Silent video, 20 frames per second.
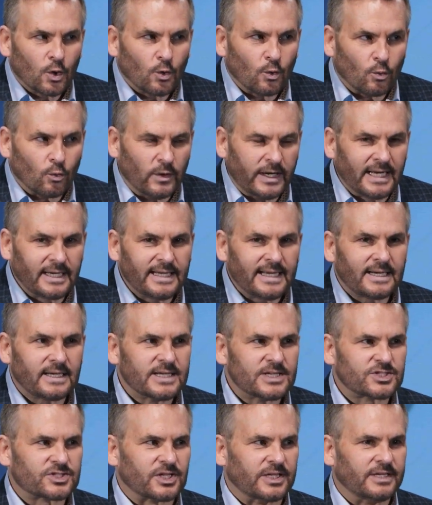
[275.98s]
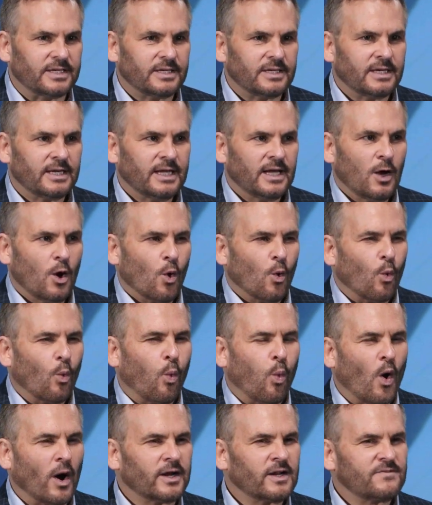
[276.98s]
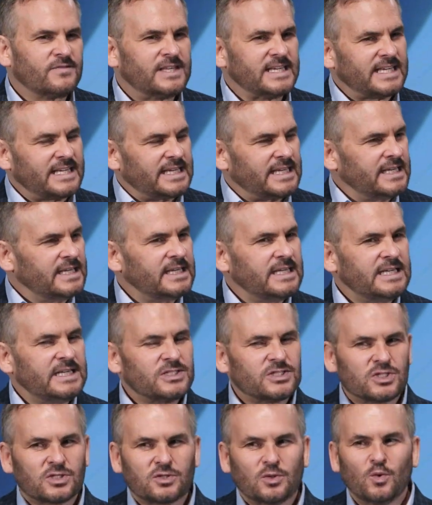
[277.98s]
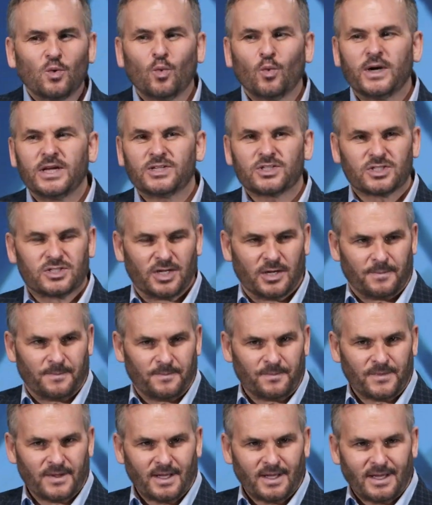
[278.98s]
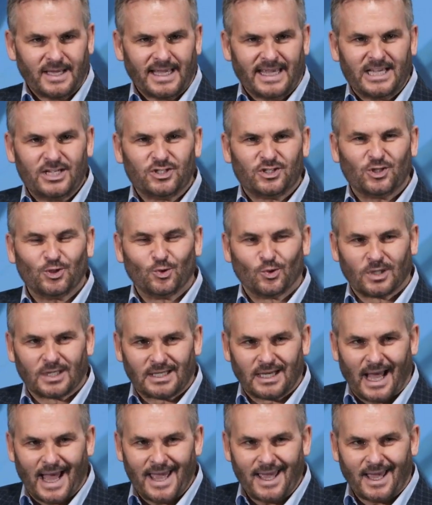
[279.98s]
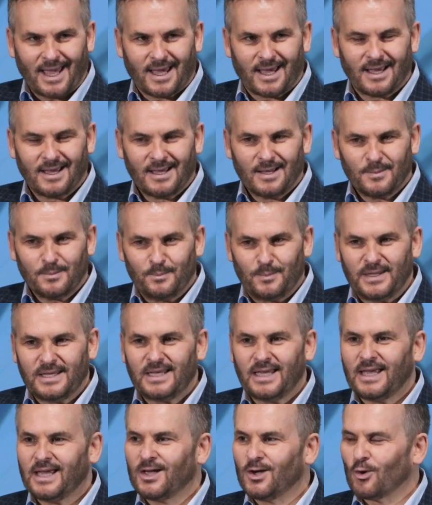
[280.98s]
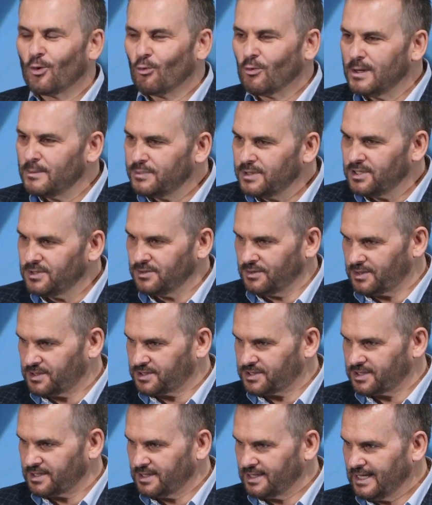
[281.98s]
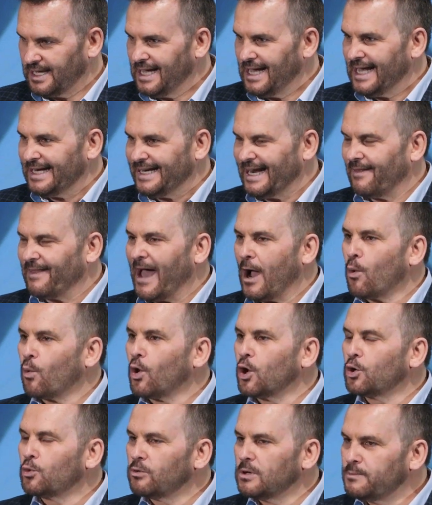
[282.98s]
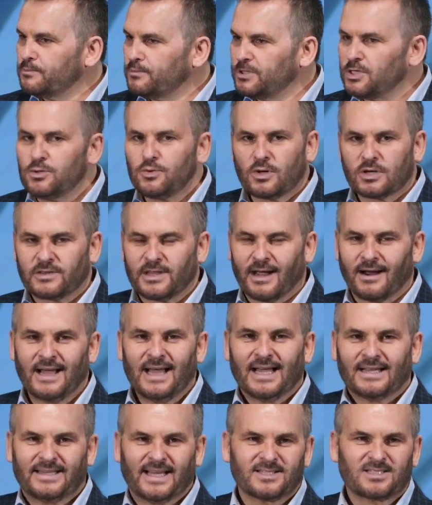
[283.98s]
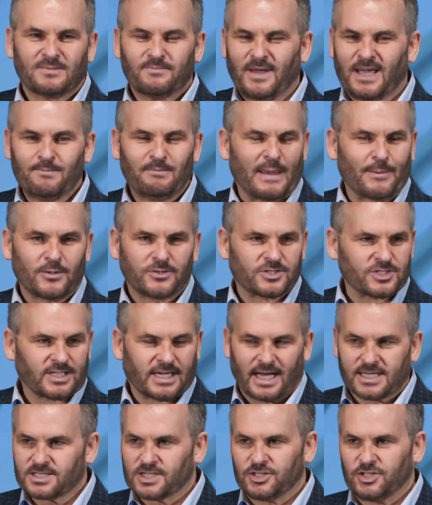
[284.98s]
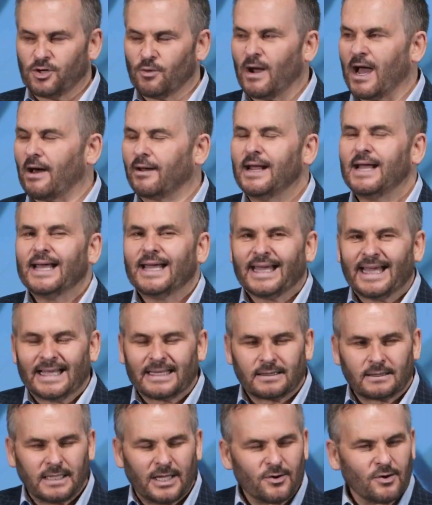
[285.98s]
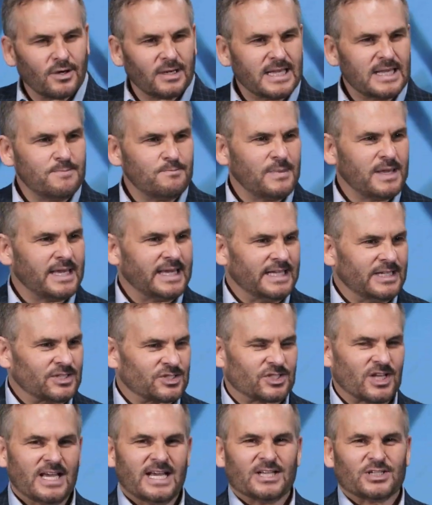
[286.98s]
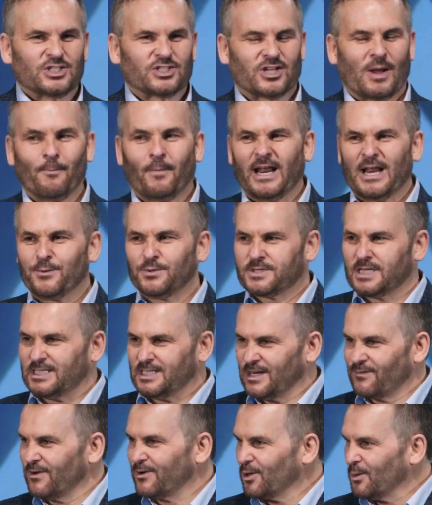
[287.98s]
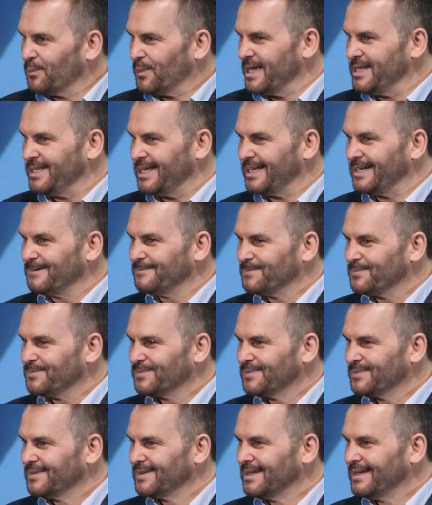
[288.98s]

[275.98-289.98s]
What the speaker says: really listen, one of the keys to wisdom is you like being rebuked. Now that word rebuke there doesn't mean people just cussing you out. It literally means somebody with a different opinion.